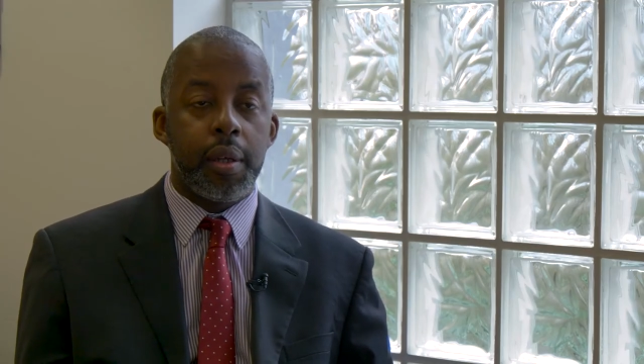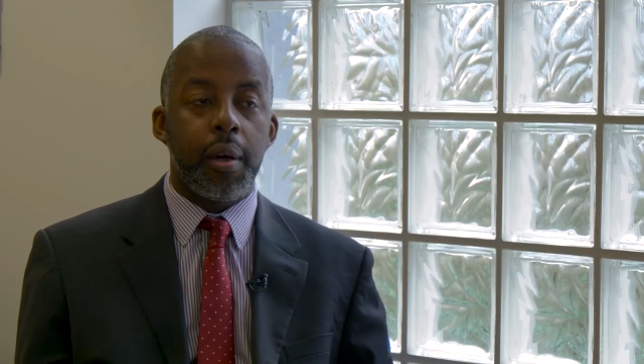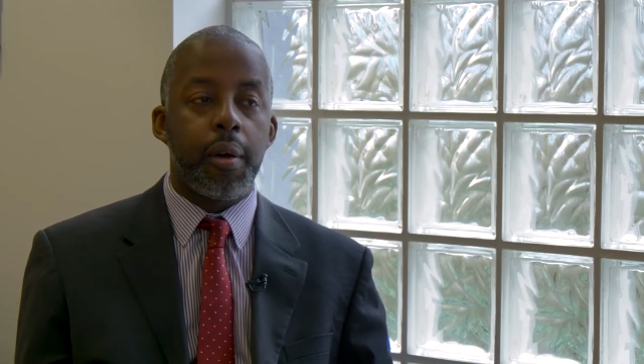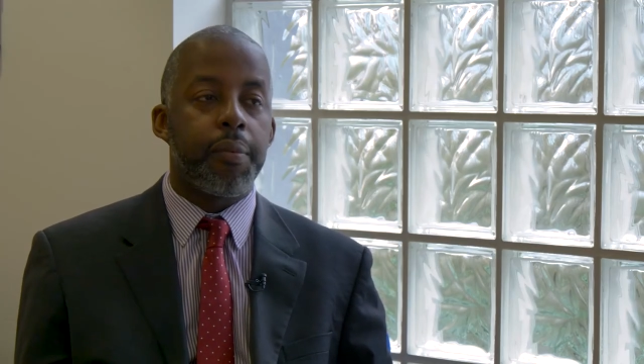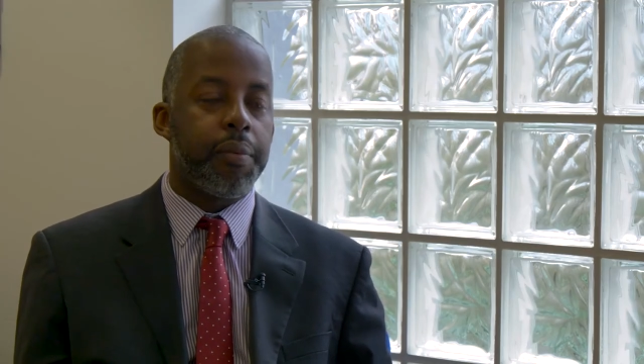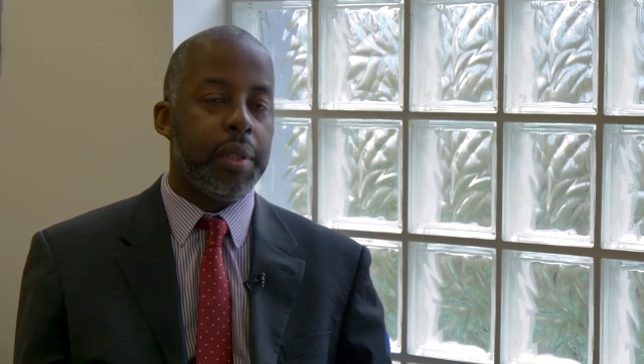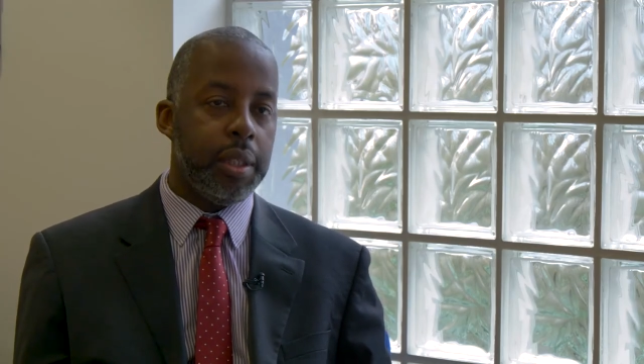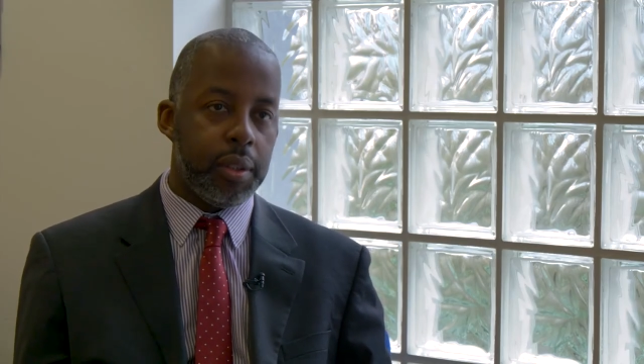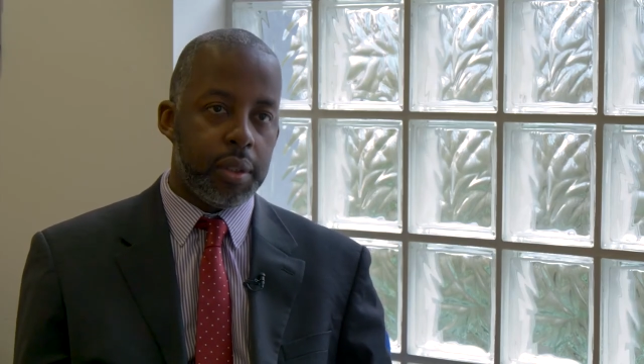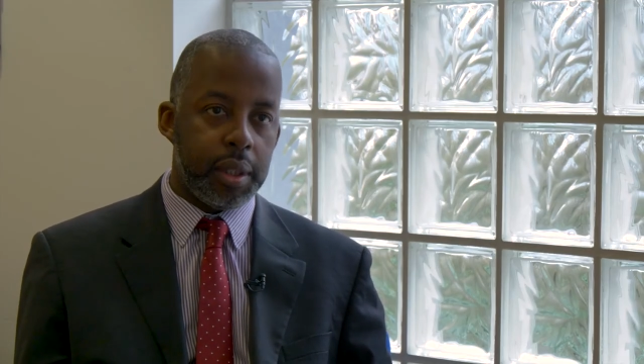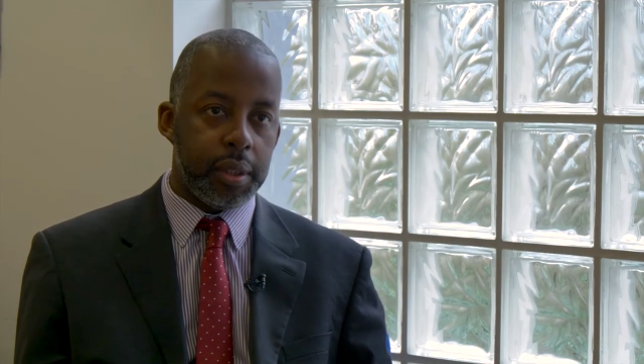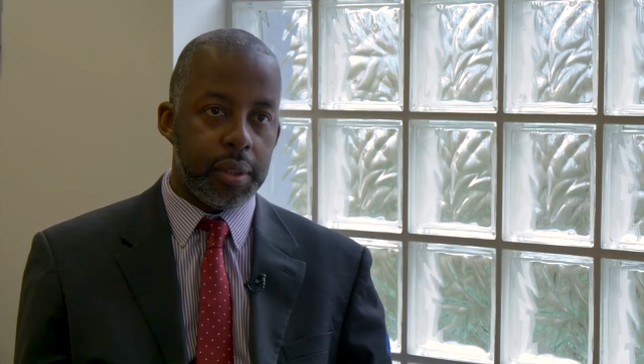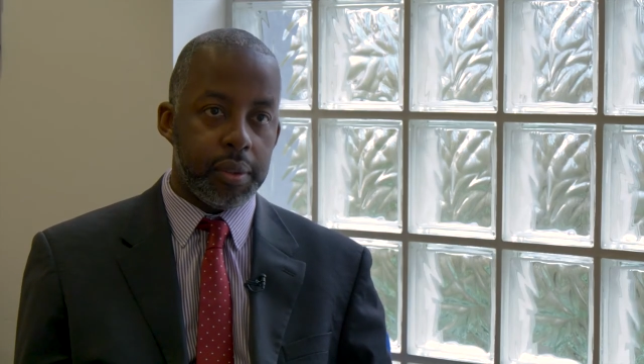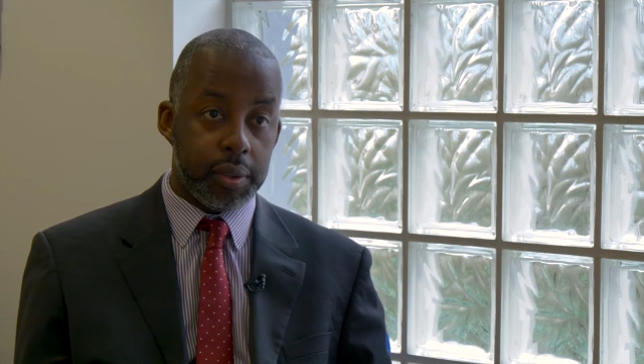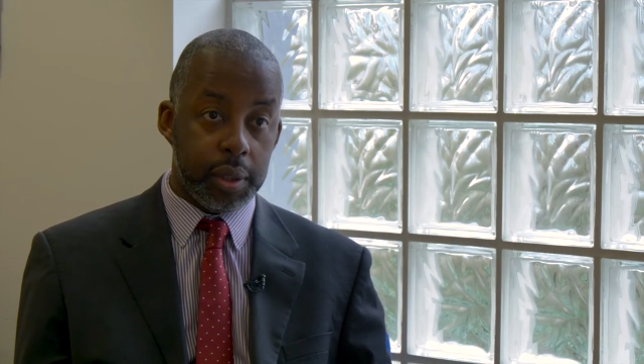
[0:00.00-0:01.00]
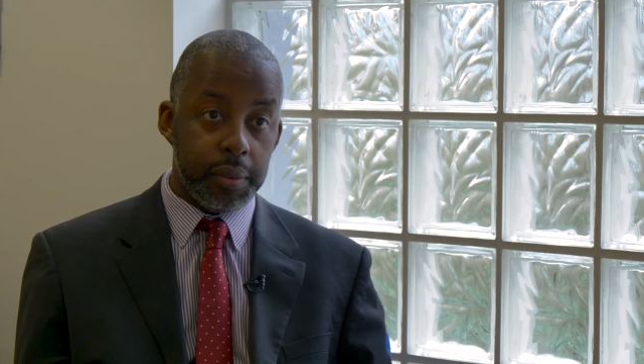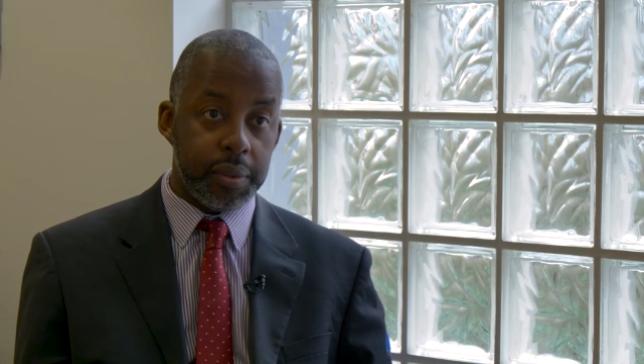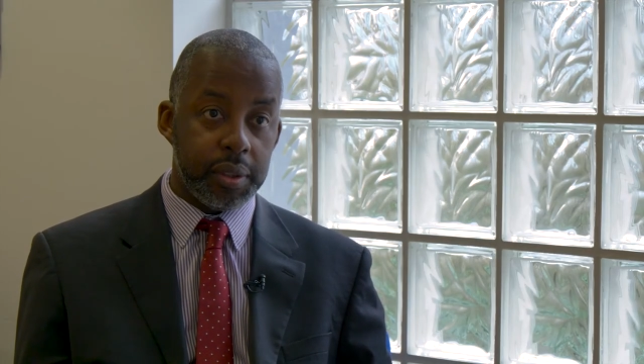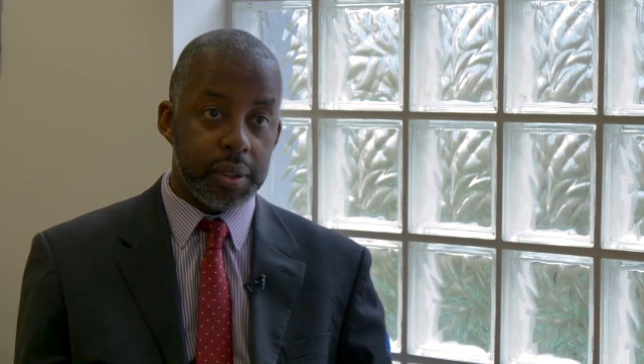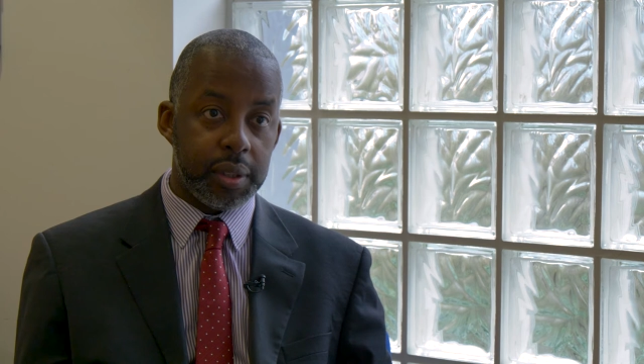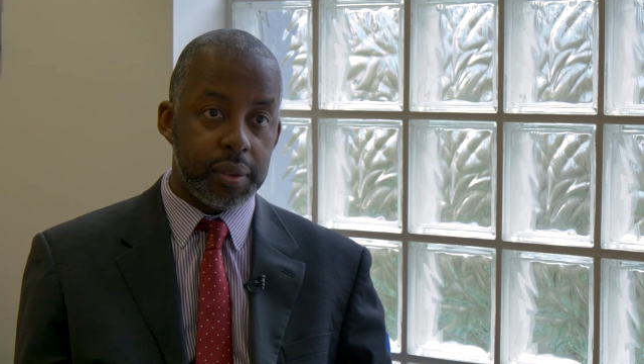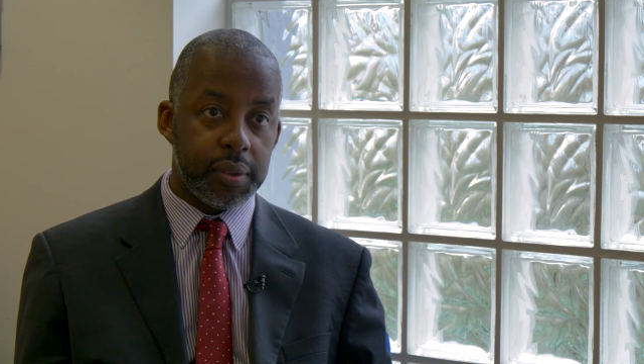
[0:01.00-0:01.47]
of internet
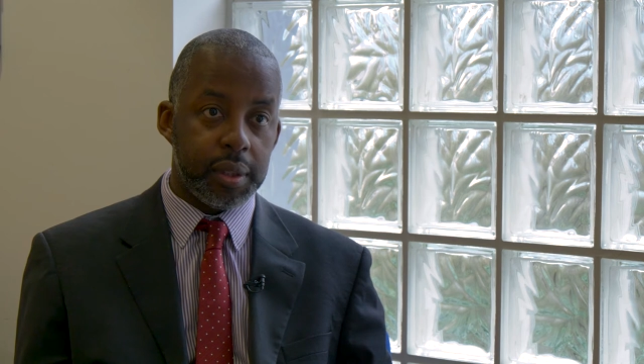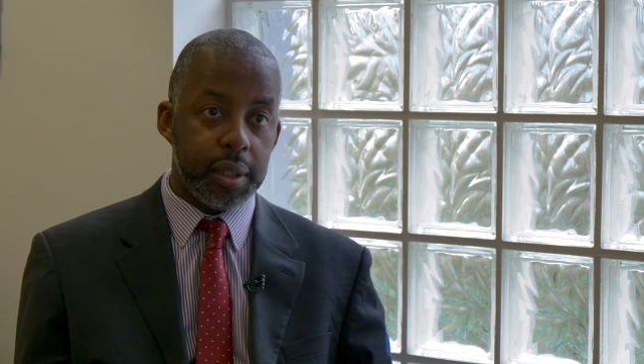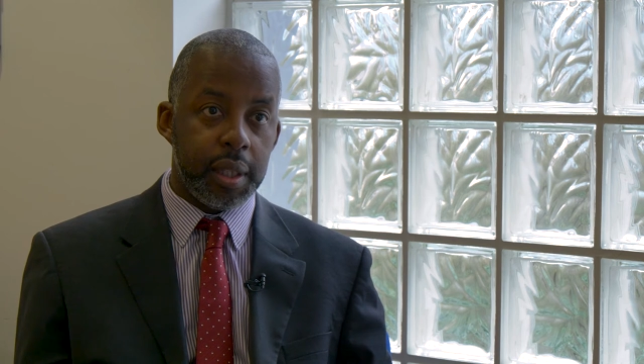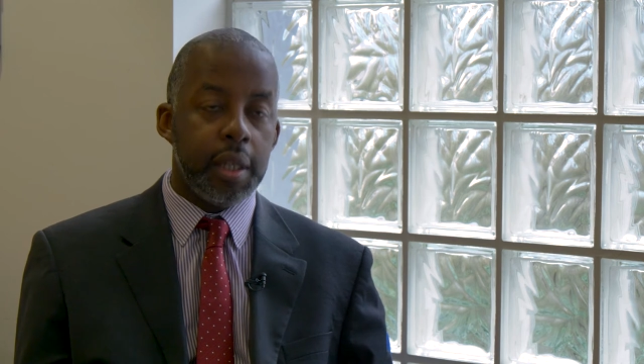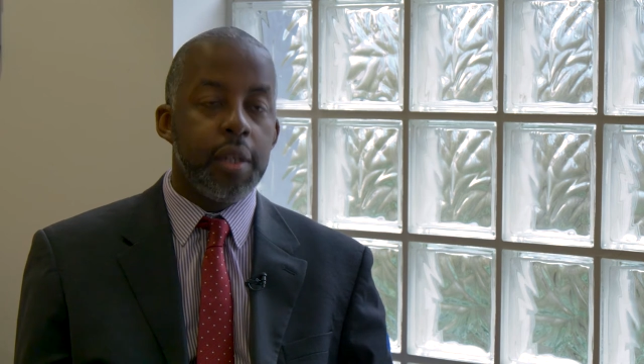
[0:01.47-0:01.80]
services